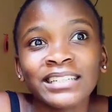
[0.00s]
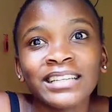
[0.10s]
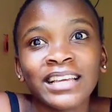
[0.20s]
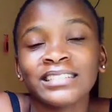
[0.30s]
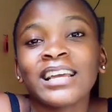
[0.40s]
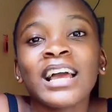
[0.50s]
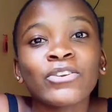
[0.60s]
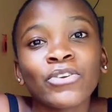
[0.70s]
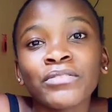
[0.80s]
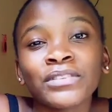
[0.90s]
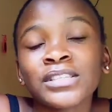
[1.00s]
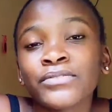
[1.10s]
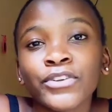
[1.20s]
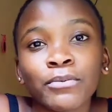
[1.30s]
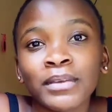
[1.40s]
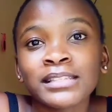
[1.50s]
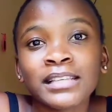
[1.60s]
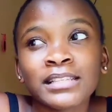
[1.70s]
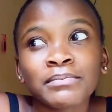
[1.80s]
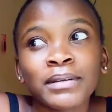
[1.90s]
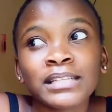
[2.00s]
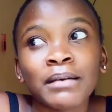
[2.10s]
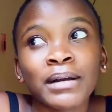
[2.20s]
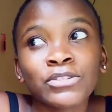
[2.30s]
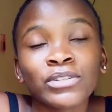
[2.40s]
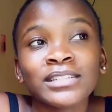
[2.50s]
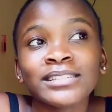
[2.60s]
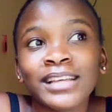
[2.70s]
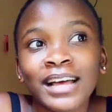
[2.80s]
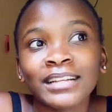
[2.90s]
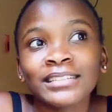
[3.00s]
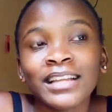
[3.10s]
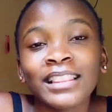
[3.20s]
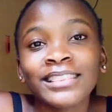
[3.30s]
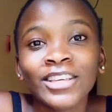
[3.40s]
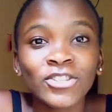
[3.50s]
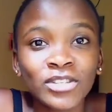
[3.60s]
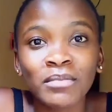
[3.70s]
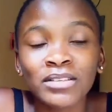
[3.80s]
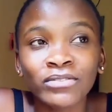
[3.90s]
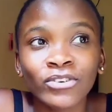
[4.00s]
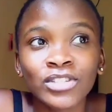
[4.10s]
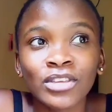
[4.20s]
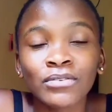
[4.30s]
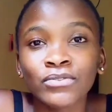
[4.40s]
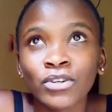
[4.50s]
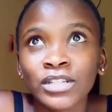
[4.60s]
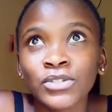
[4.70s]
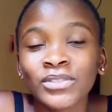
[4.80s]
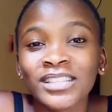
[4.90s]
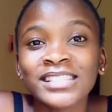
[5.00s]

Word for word: and yeah i don't know if this video made sense but i'm actually done and thank you so much for watching if you've gotten to this